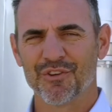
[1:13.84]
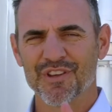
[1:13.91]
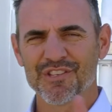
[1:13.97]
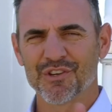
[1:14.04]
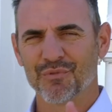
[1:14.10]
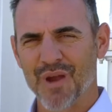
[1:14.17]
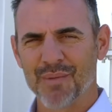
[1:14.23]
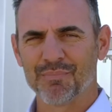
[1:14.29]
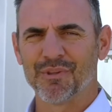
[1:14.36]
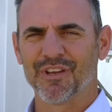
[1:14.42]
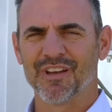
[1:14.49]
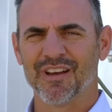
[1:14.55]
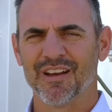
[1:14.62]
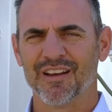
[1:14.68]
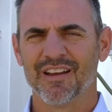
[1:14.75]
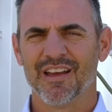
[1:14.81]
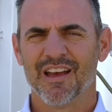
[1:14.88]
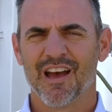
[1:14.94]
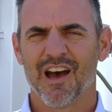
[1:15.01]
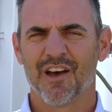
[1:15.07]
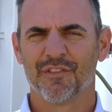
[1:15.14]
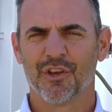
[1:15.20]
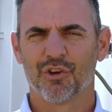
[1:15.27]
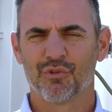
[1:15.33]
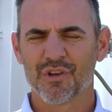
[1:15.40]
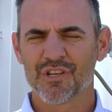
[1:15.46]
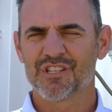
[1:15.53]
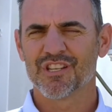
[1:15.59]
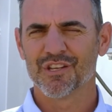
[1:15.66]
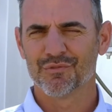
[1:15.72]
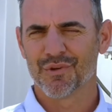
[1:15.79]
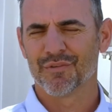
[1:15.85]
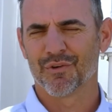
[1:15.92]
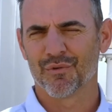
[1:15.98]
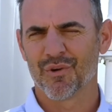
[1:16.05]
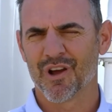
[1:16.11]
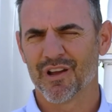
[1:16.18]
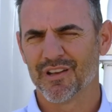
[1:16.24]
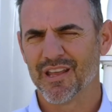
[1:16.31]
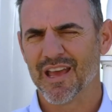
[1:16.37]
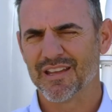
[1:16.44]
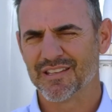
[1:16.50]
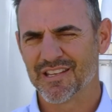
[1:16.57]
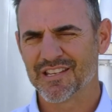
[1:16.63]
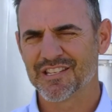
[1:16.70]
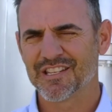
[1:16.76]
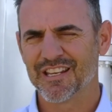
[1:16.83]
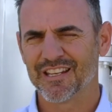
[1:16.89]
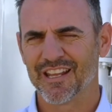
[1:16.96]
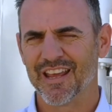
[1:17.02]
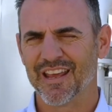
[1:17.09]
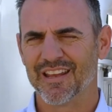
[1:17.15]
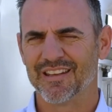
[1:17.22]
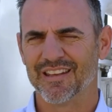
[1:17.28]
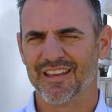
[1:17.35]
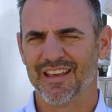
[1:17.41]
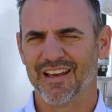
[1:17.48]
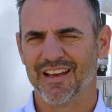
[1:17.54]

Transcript: there is a replica on the Grizzly River Run at Disneyland